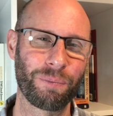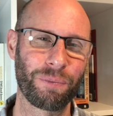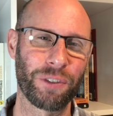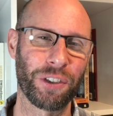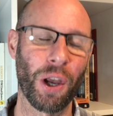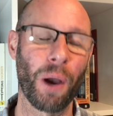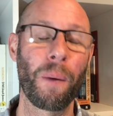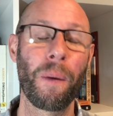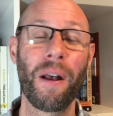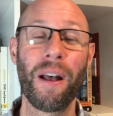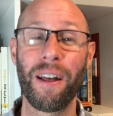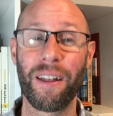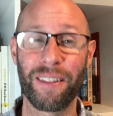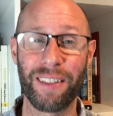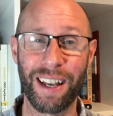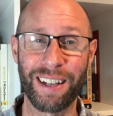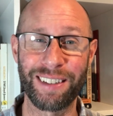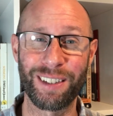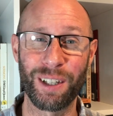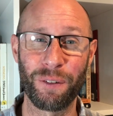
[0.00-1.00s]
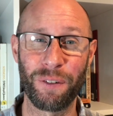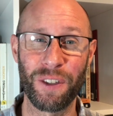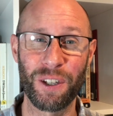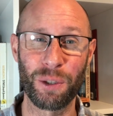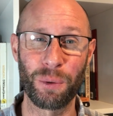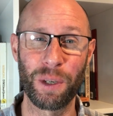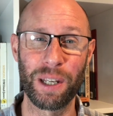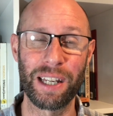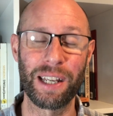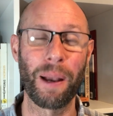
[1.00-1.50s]
So that's it for this
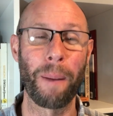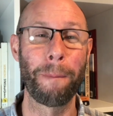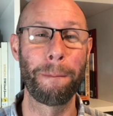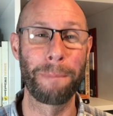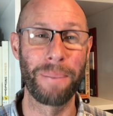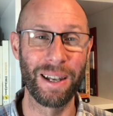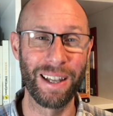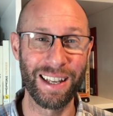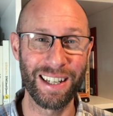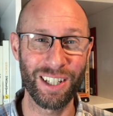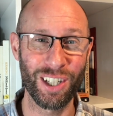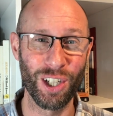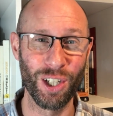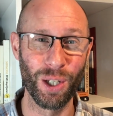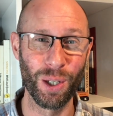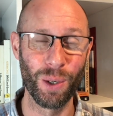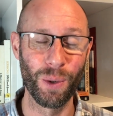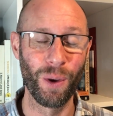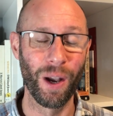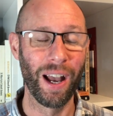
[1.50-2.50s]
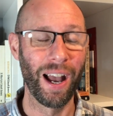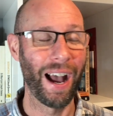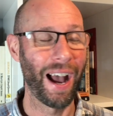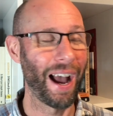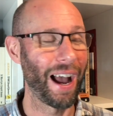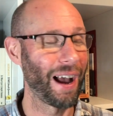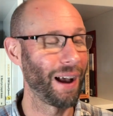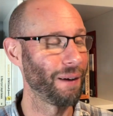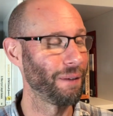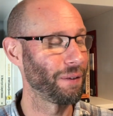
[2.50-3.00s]
week. Bless you.
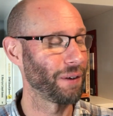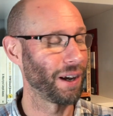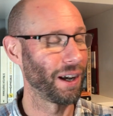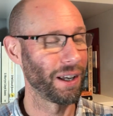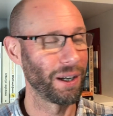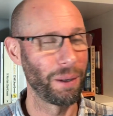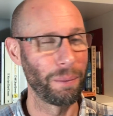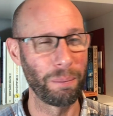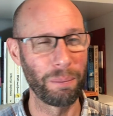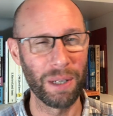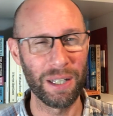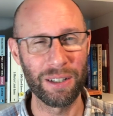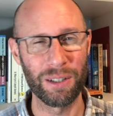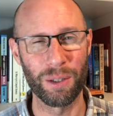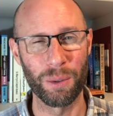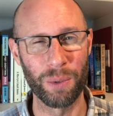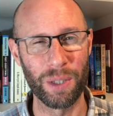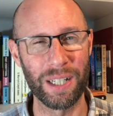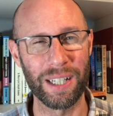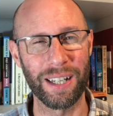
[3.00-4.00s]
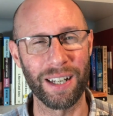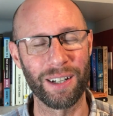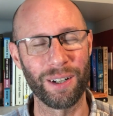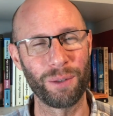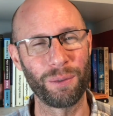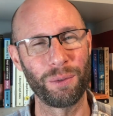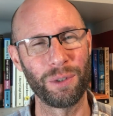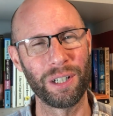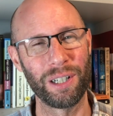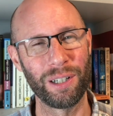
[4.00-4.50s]
Have an amazing week, and I
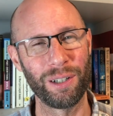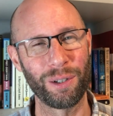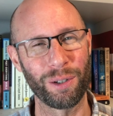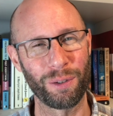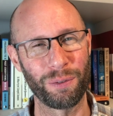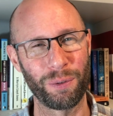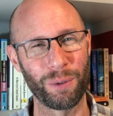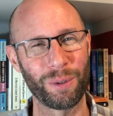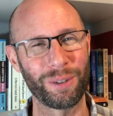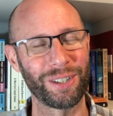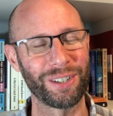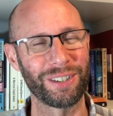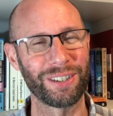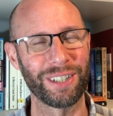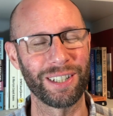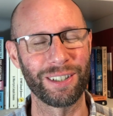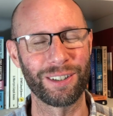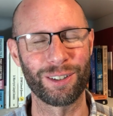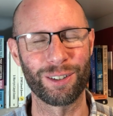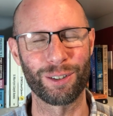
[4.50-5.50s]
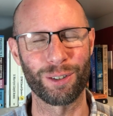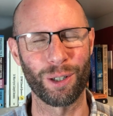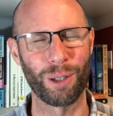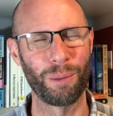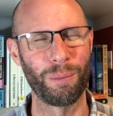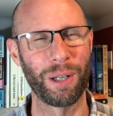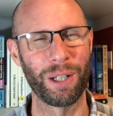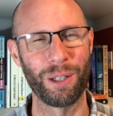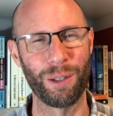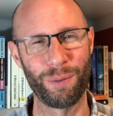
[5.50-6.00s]
really look forward to seeing so
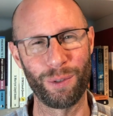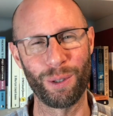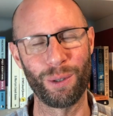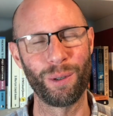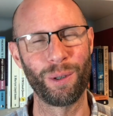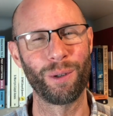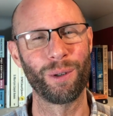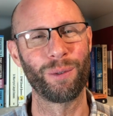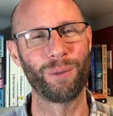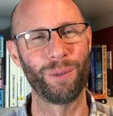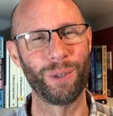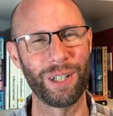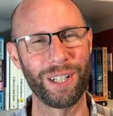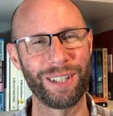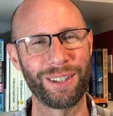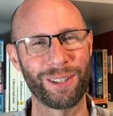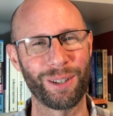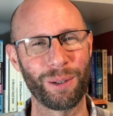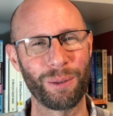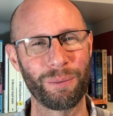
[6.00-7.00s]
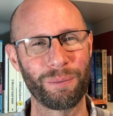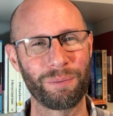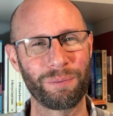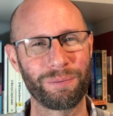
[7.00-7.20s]
many of you really soon.